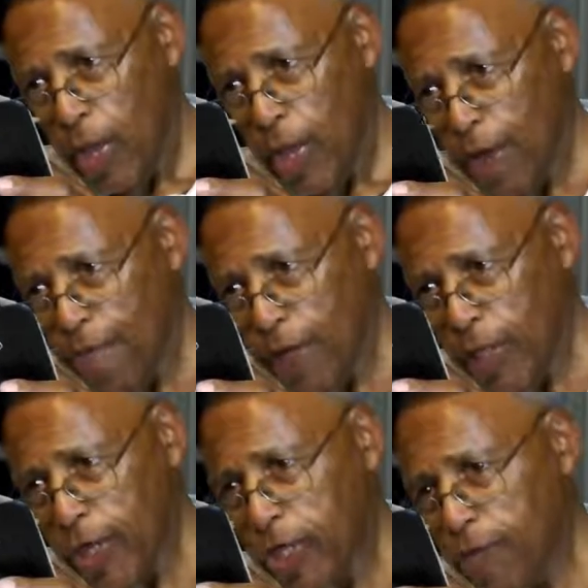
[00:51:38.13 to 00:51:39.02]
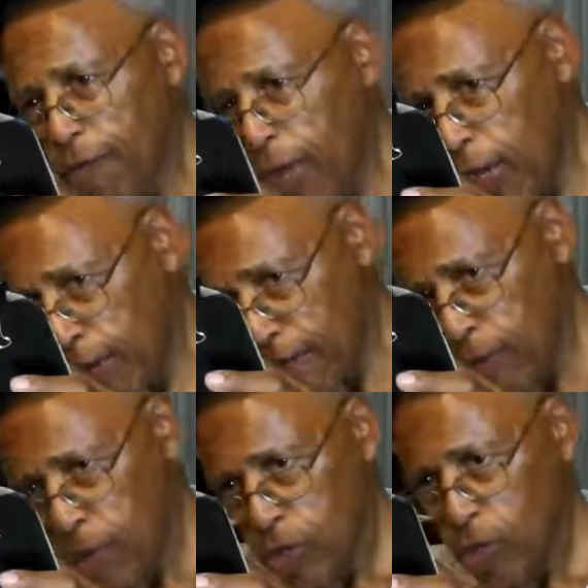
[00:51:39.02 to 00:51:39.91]
And I fell at his feet
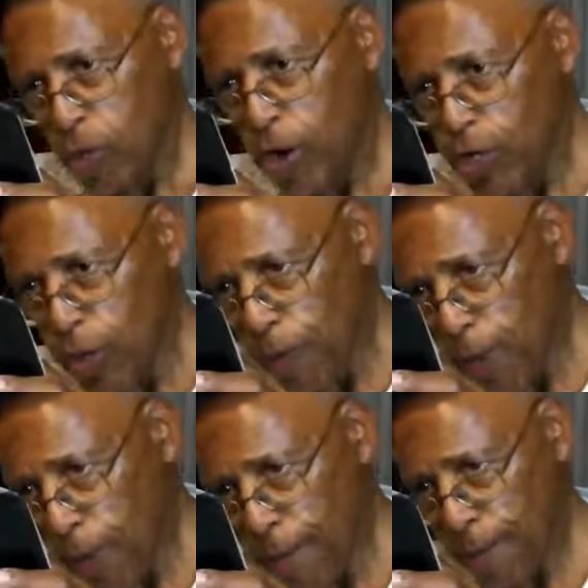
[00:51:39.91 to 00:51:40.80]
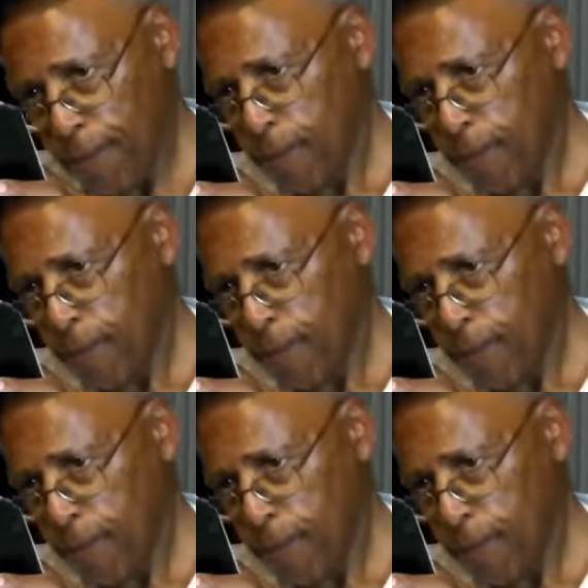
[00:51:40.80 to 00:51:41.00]
to worship him.